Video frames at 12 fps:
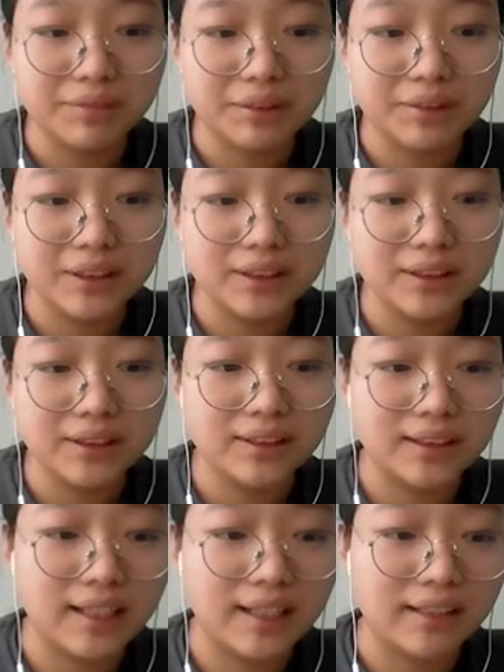So this
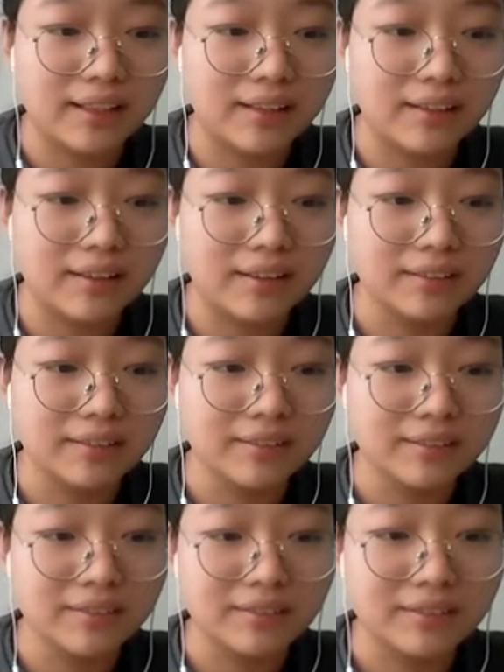is like a
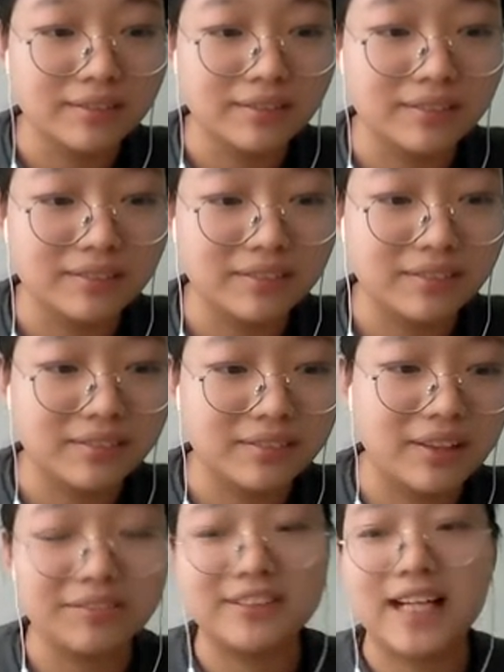
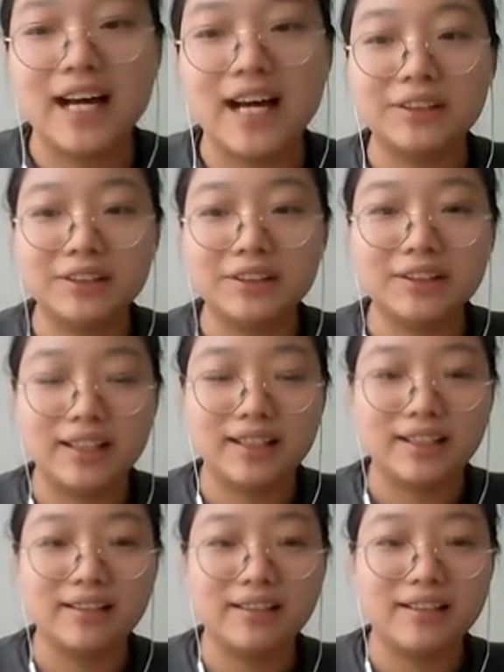kind of section,
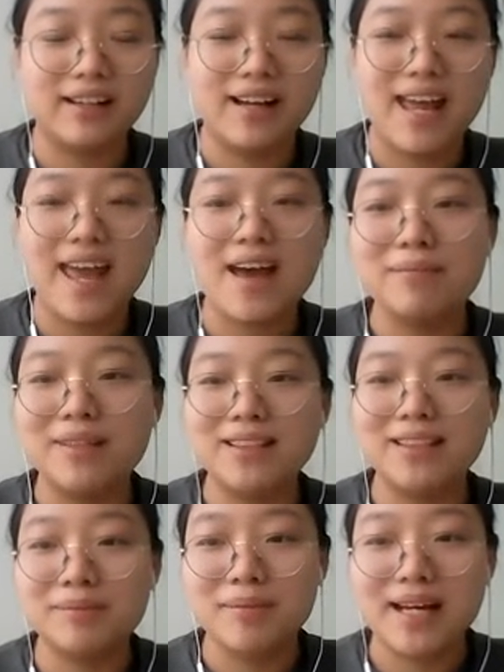like an
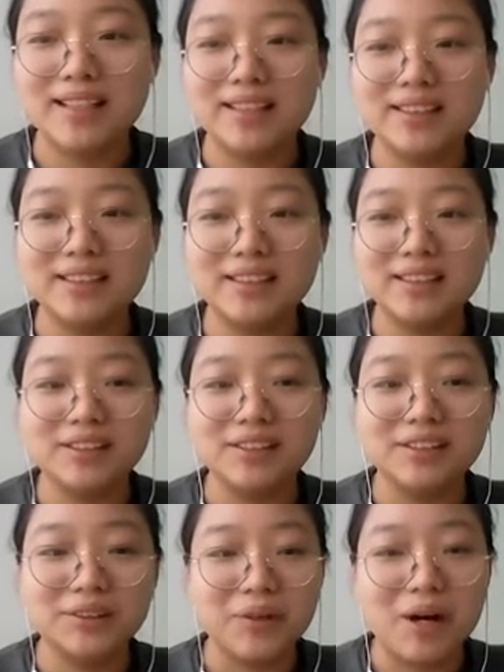empty space
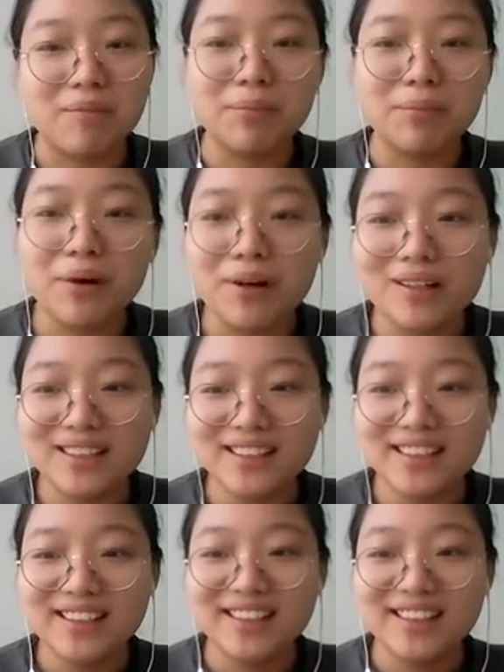you want to put
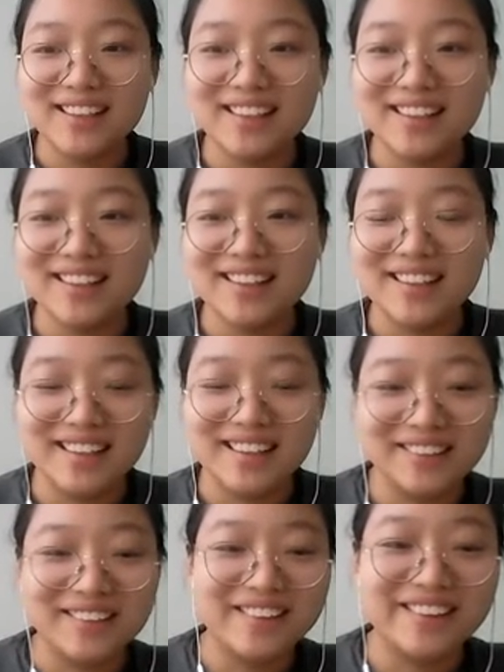
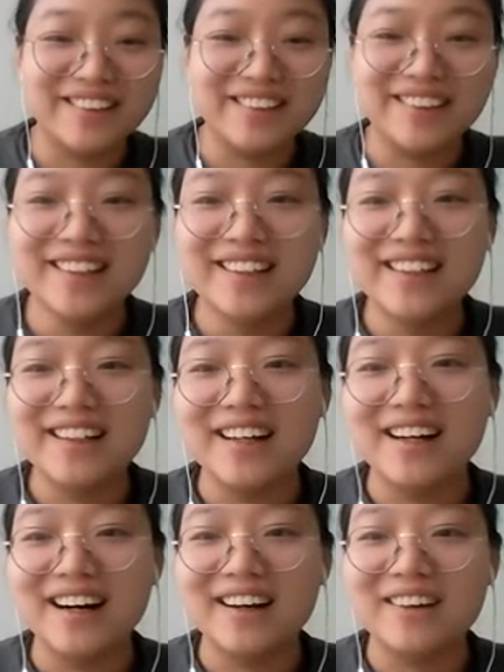in your
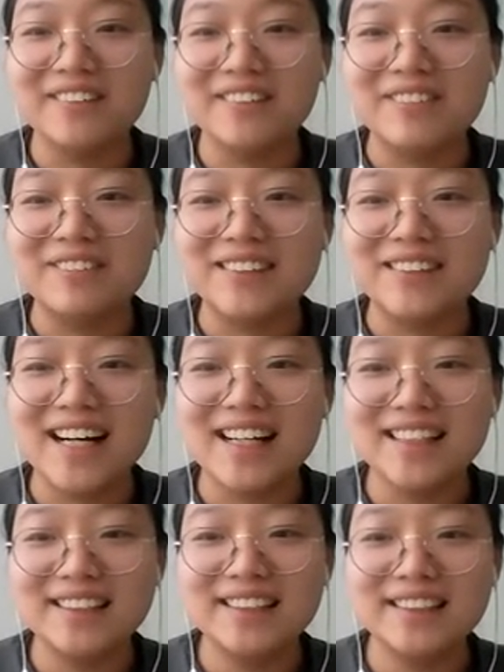on your website.